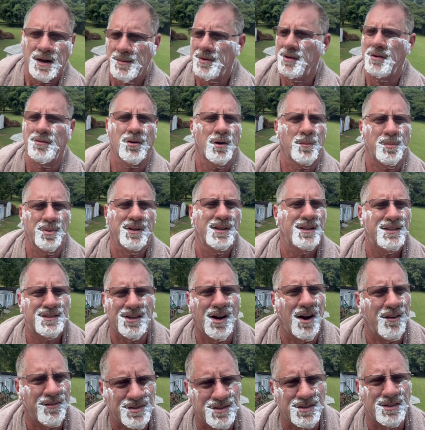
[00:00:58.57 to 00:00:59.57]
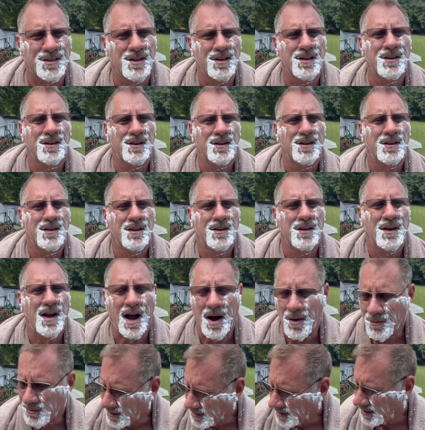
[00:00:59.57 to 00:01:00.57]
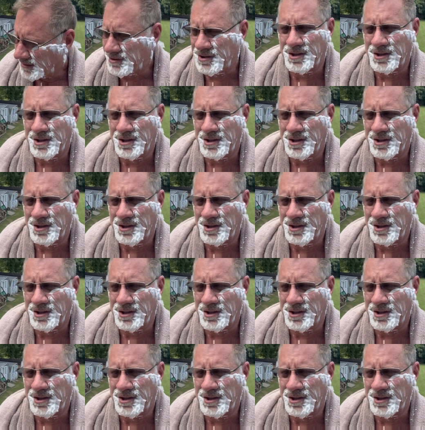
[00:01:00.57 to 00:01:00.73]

me you were a police officer. I would have let